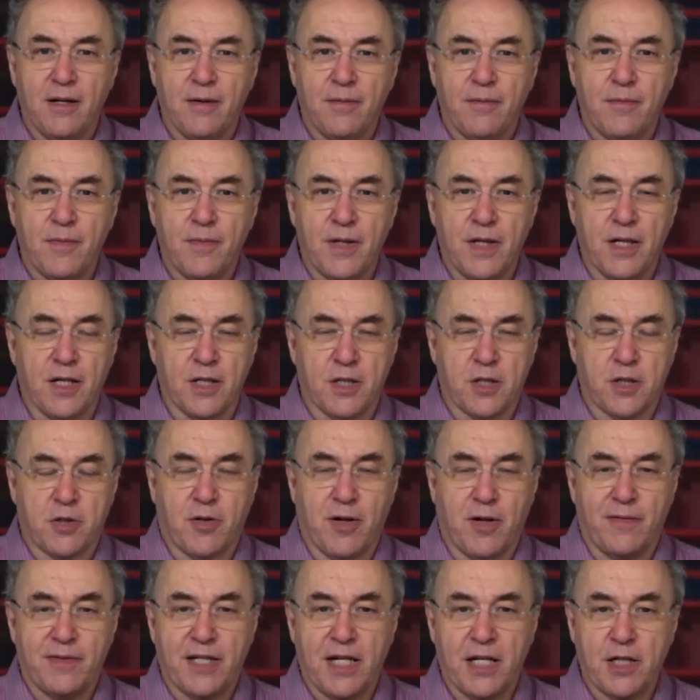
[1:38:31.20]
the Earth's
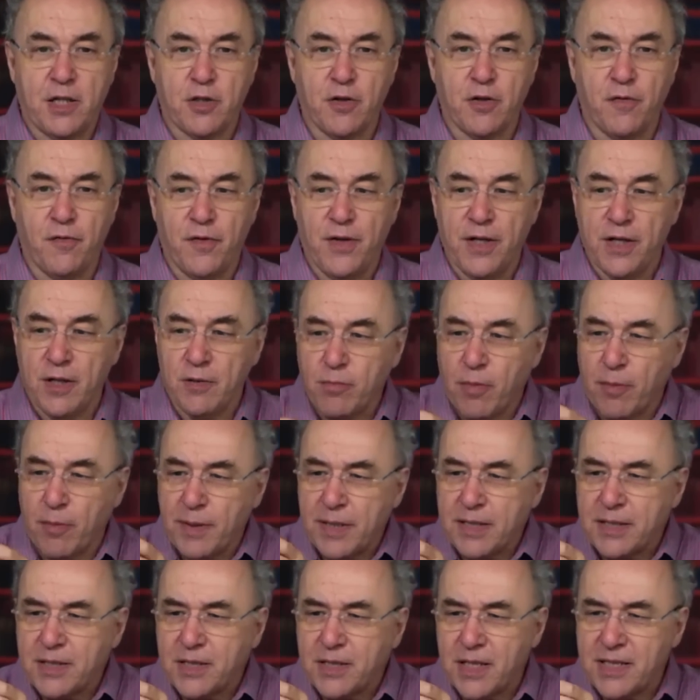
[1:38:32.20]
gravitational field will
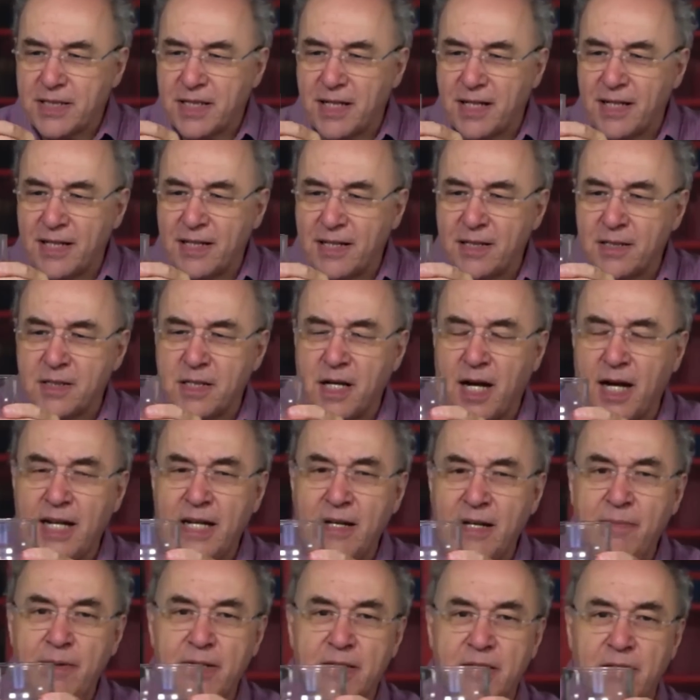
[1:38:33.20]
be just a little
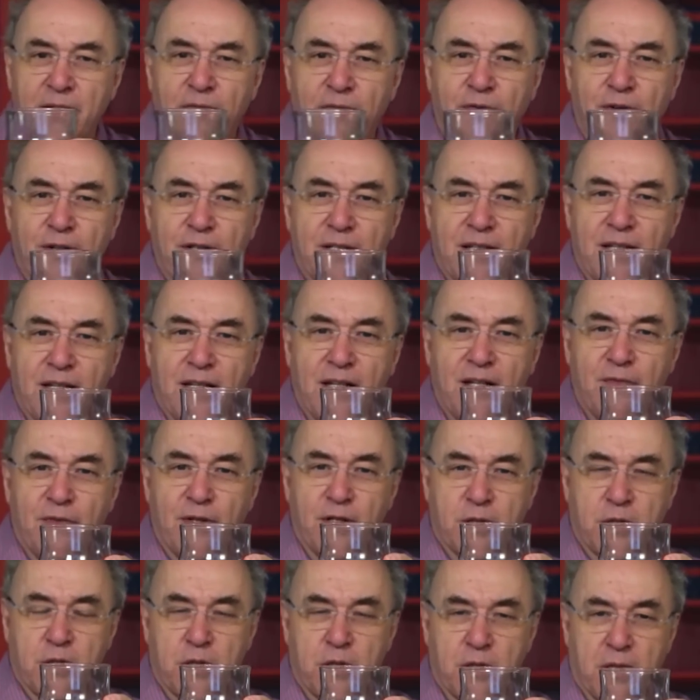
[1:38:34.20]
tiny bit different here
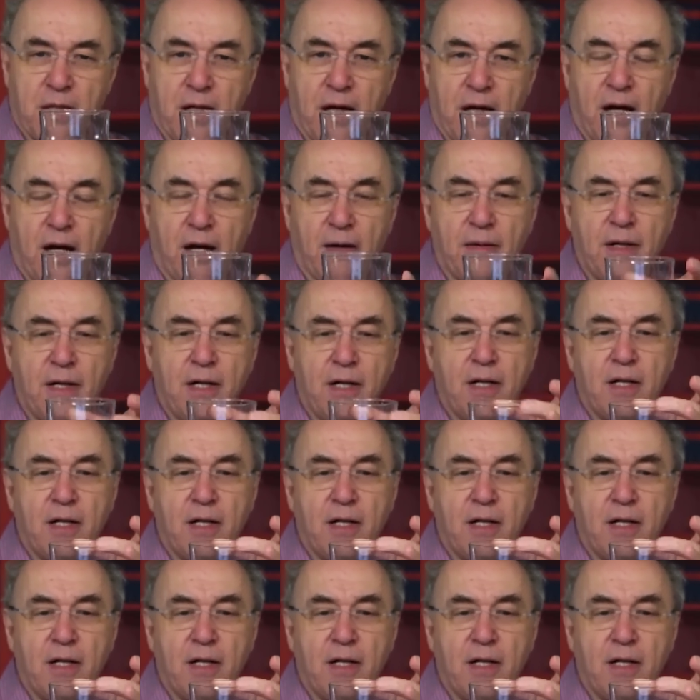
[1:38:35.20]
versus there.